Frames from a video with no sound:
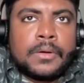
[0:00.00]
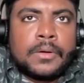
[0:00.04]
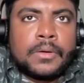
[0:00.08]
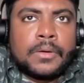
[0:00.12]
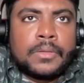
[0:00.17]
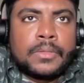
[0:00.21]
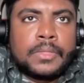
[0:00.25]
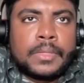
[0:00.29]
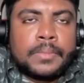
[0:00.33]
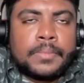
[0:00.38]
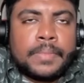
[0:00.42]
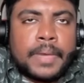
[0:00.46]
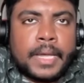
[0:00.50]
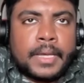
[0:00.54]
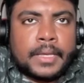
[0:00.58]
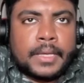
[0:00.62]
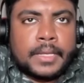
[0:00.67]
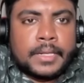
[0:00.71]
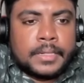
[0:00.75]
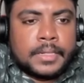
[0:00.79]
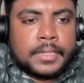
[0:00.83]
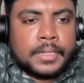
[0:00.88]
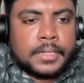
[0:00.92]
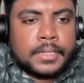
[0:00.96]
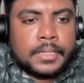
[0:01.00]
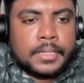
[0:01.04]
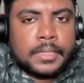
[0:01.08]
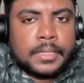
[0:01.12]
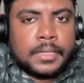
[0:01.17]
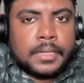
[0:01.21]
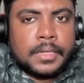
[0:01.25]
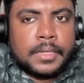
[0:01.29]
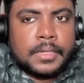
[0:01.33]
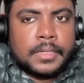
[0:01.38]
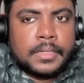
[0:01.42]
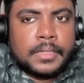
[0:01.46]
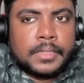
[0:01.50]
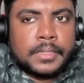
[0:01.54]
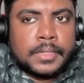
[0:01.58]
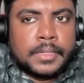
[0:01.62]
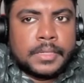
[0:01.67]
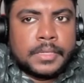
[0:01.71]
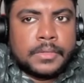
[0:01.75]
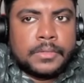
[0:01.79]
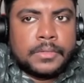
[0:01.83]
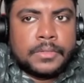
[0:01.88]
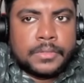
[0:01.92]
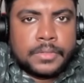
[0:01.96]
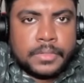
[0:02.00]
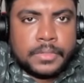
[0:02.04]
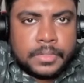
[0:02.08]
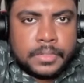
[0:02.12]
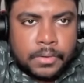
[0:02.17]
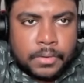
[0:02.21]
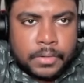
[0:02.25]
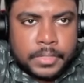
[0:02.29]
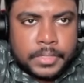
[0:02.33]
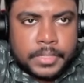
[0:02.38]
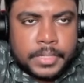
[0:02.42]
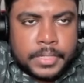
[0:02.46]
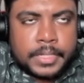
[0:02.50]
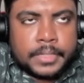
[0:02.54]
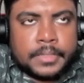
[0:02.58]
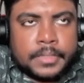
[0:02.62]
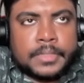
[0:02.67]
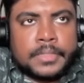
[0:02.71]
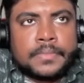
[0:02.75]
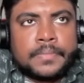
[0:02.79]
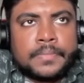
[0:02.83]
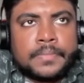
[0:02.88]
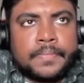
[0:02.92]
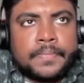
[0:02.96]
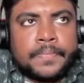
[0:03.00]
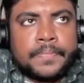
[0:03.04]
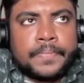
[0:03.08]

go to the backend. You used Node.js.